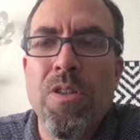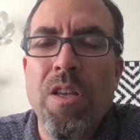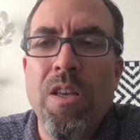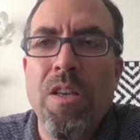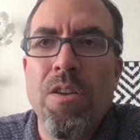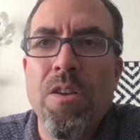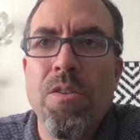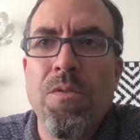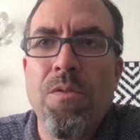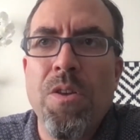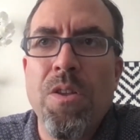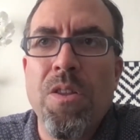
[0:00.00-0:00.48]

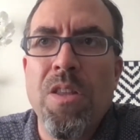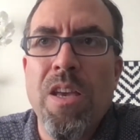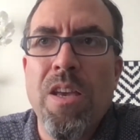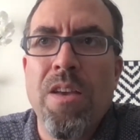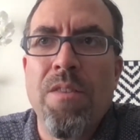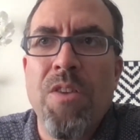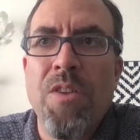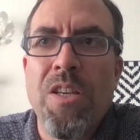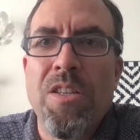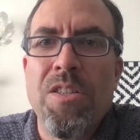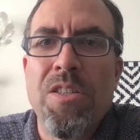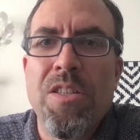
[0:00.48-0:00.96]
If you think
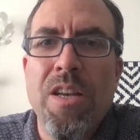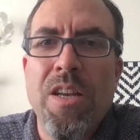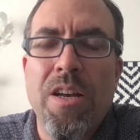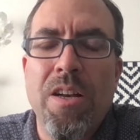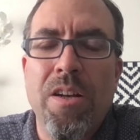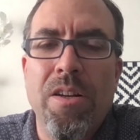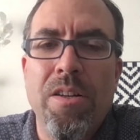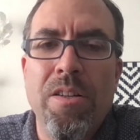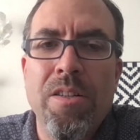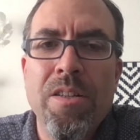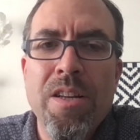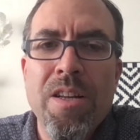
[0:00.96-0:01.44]
of
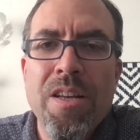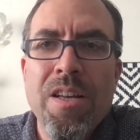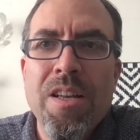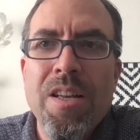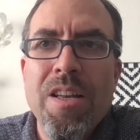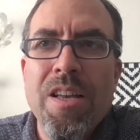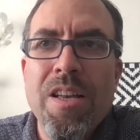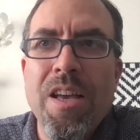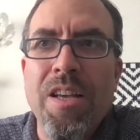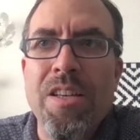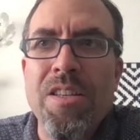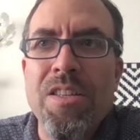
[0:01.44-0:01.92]
Excel,
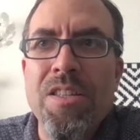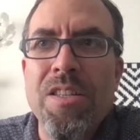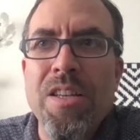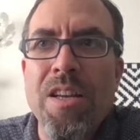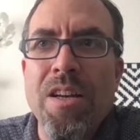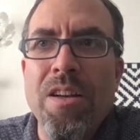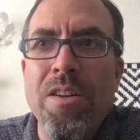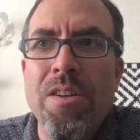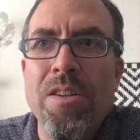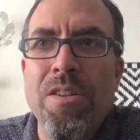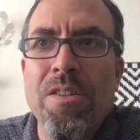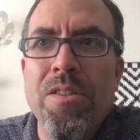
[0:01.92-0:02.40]

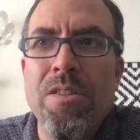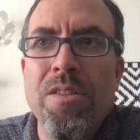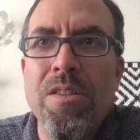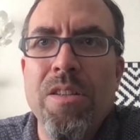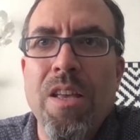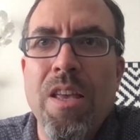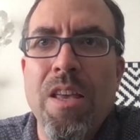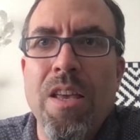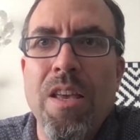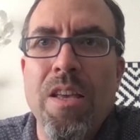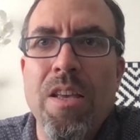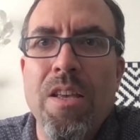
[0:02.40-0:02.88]
Excel
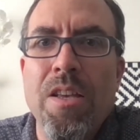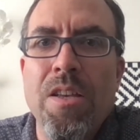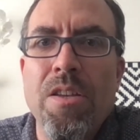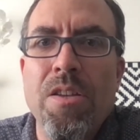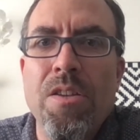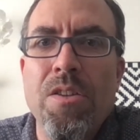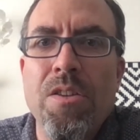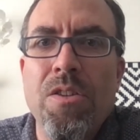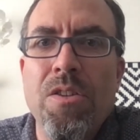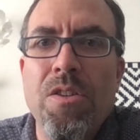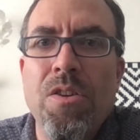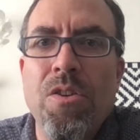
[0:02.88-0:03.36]

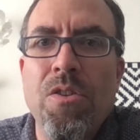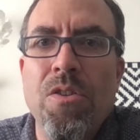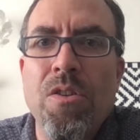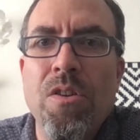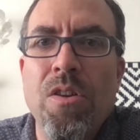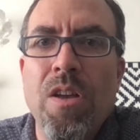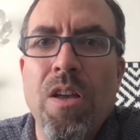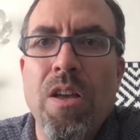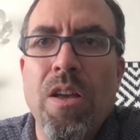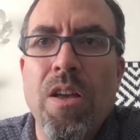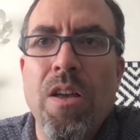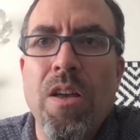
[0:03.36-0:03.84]
is
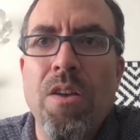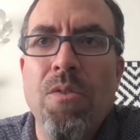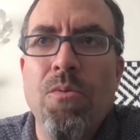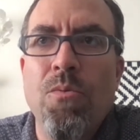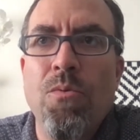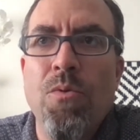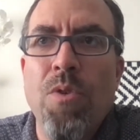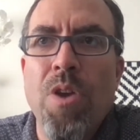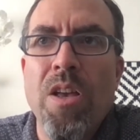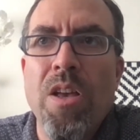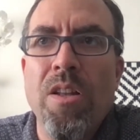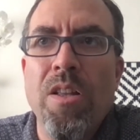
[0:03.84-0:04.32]

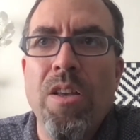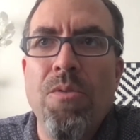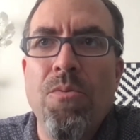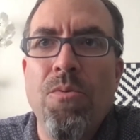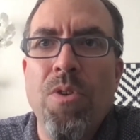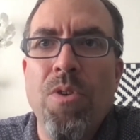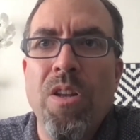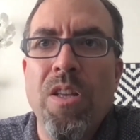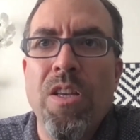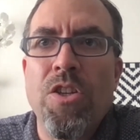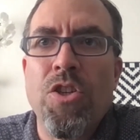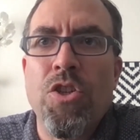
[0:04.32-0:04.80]

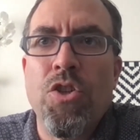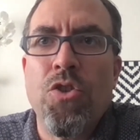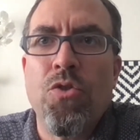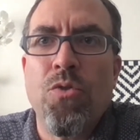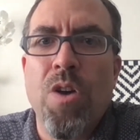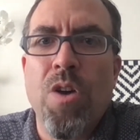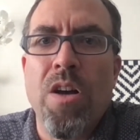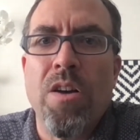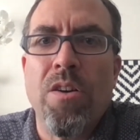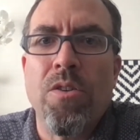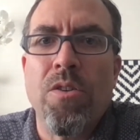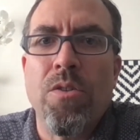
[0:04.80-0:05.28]
really
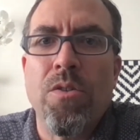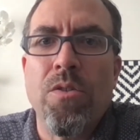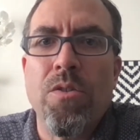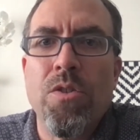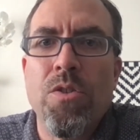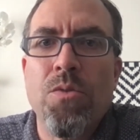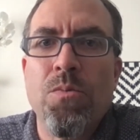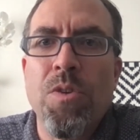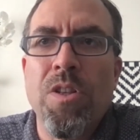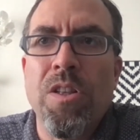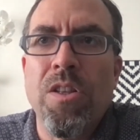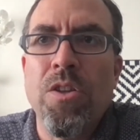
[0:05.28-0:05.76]

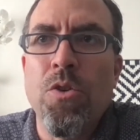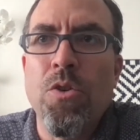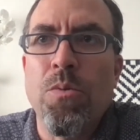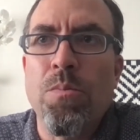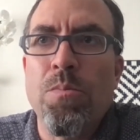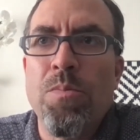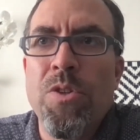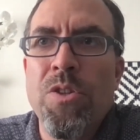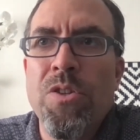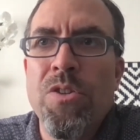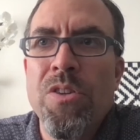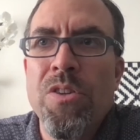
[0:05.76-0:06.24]
struggles with
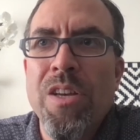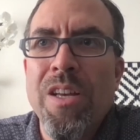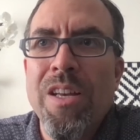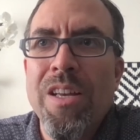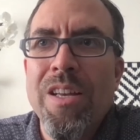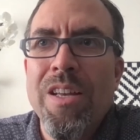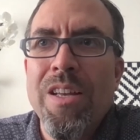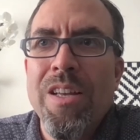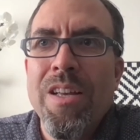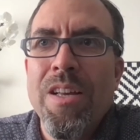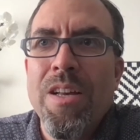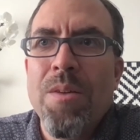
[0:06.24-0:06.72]
loops,
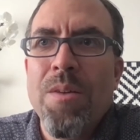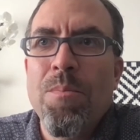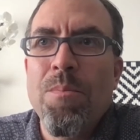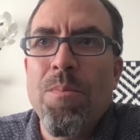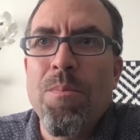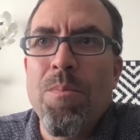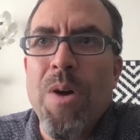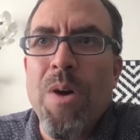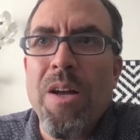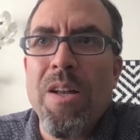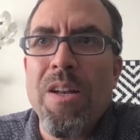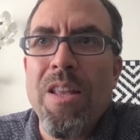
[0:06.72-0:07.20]

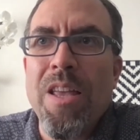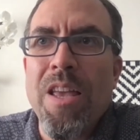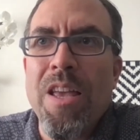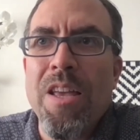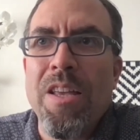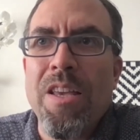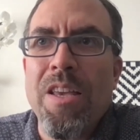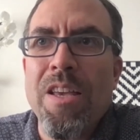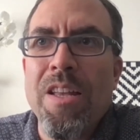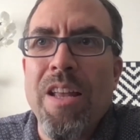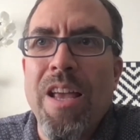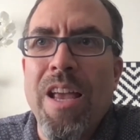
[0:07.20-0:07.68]
but
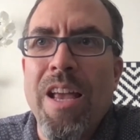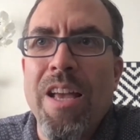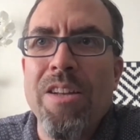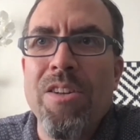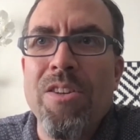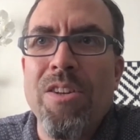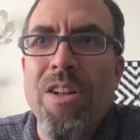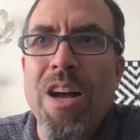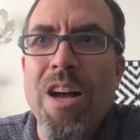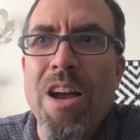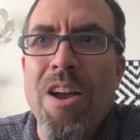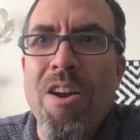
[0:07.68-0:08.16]
it can
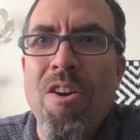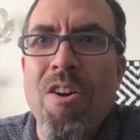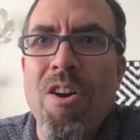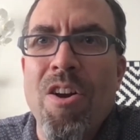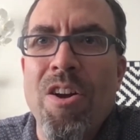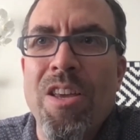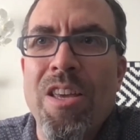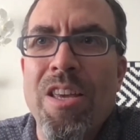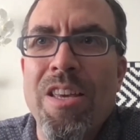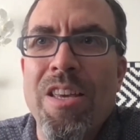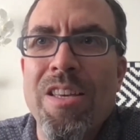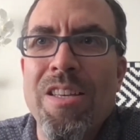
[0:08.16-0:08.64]
handle
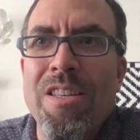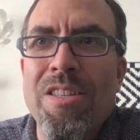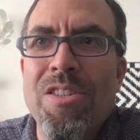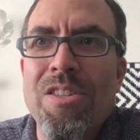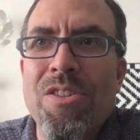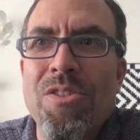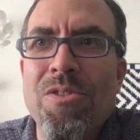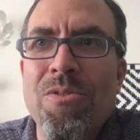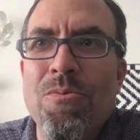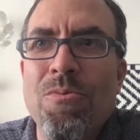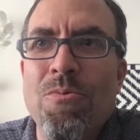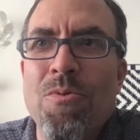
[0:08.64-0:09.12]

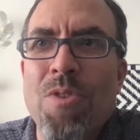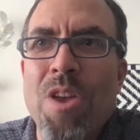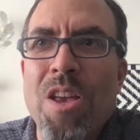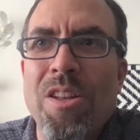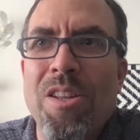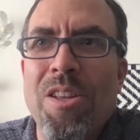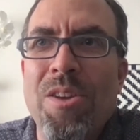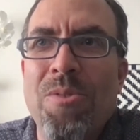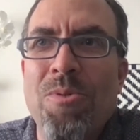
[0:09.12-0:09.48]
hierarchies really